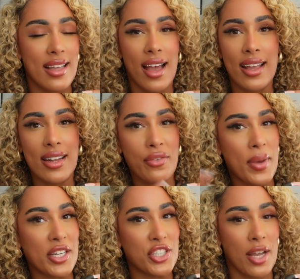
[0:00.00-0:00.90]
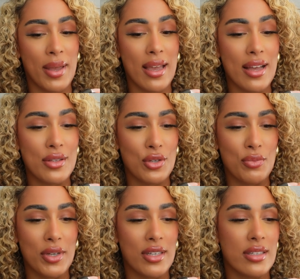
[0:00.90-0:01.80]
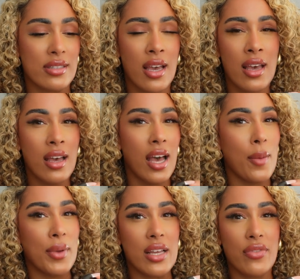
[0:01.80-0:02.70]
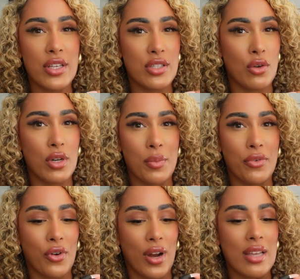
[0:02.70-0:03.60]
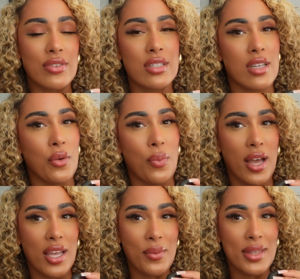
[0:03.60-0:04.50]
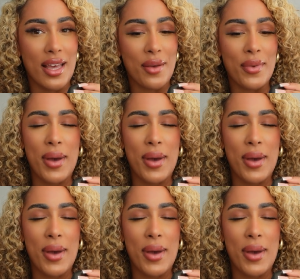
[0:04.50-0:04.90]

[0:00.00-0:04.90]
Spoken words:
that I never managed to get my hands on because I believe they sold it before I even started working with them.